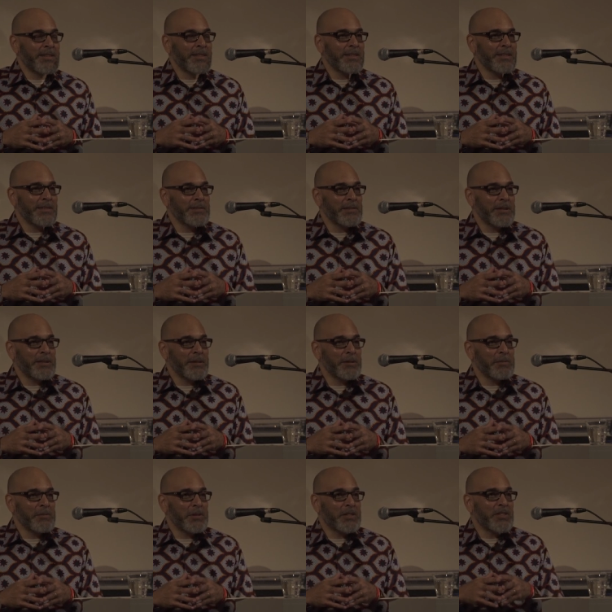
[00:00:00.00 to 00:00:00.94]
the,
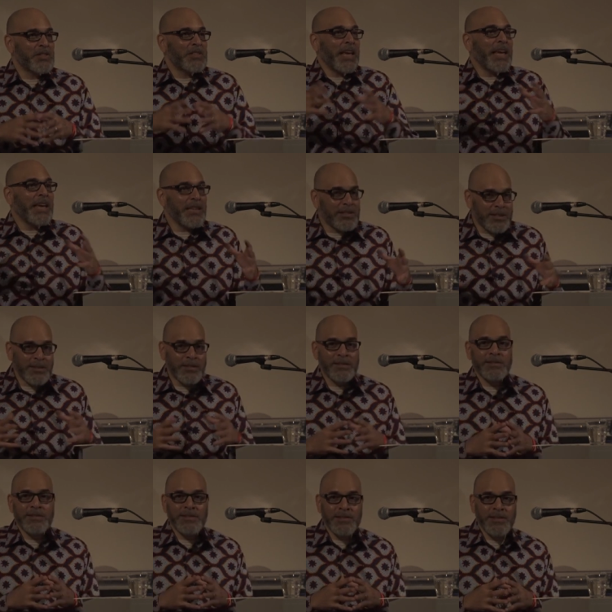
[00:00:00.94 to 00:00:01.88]
the, the state
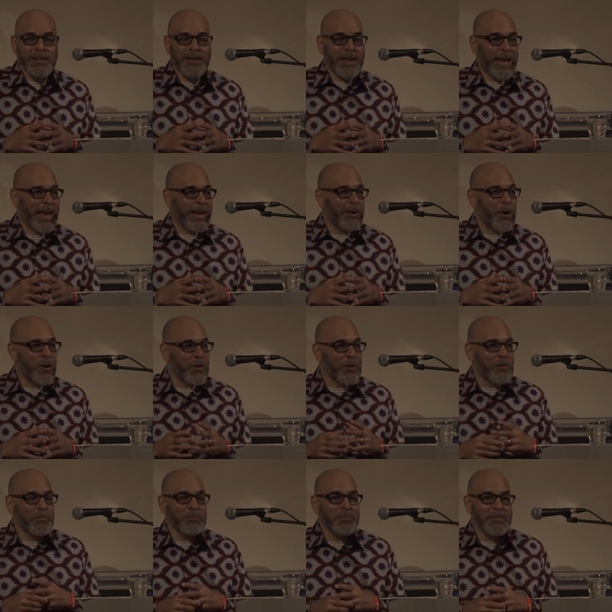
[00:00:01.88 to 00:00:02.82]
at
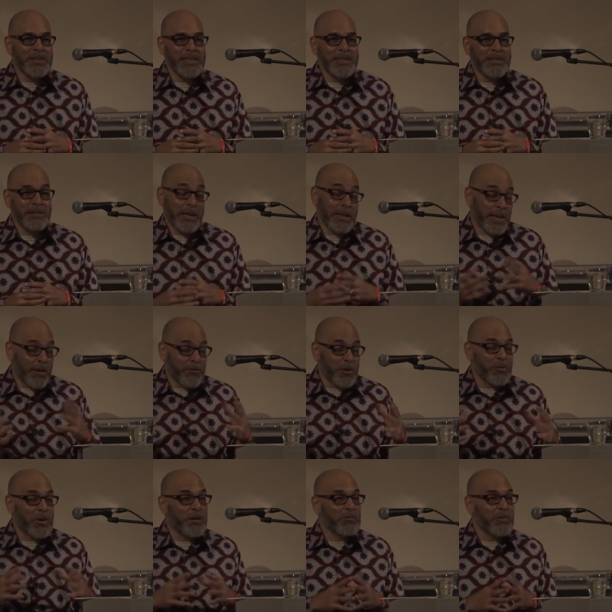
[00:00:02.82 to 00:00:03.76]
home and
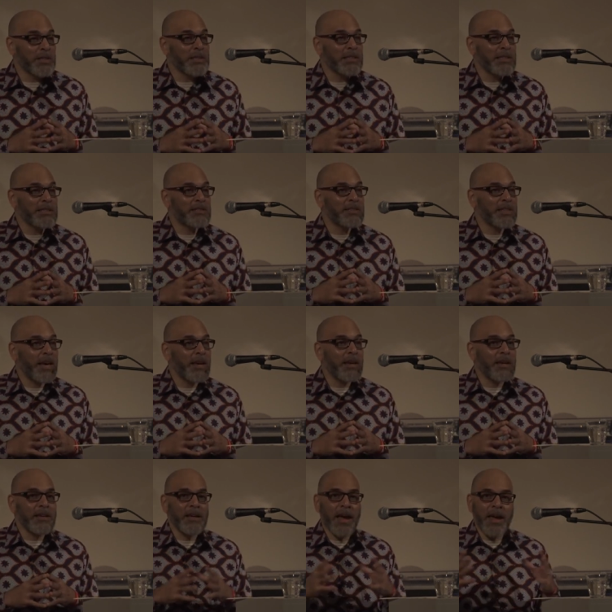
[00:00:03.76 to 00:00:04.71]
everywhere really is
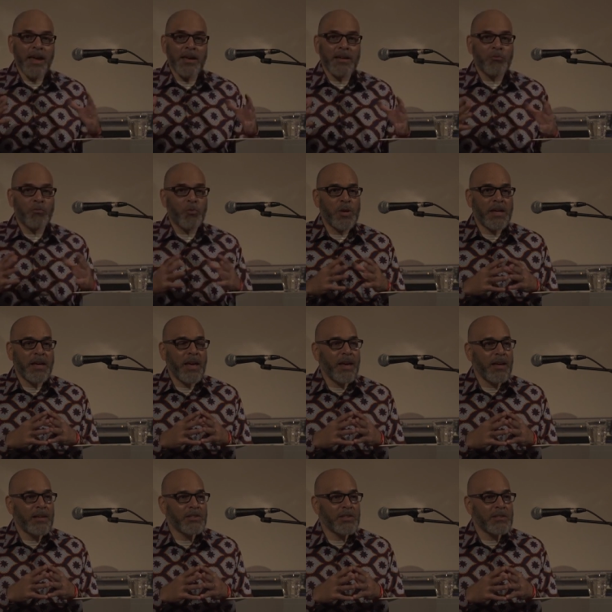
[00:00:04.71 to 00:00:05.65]
saying, hey, we
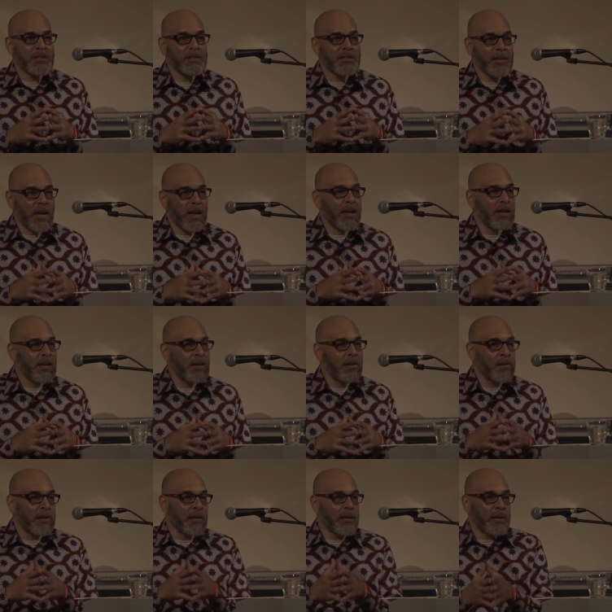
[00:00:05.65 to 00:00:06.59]
can't just
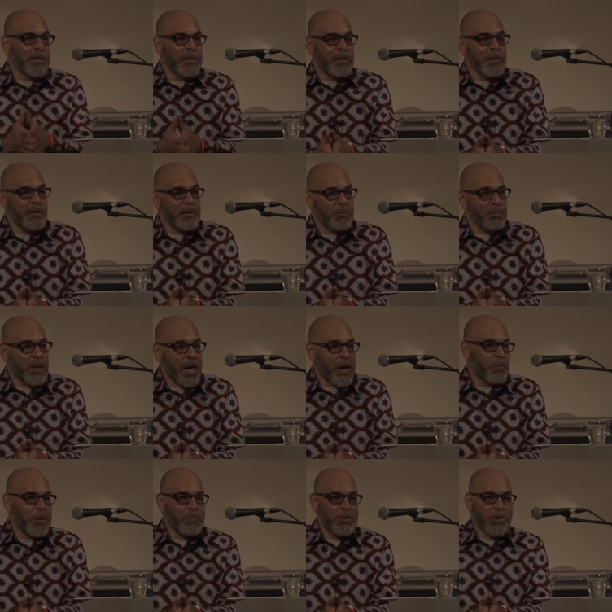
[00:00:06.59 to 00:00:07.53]
say
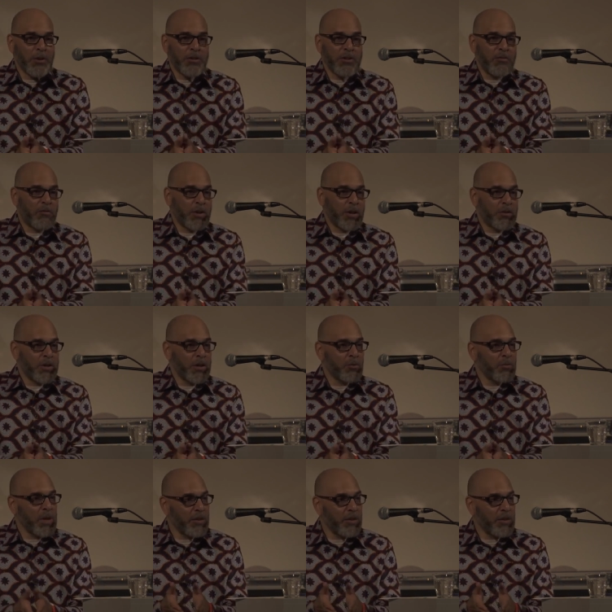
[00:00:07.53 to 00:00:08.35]
black people are inferior.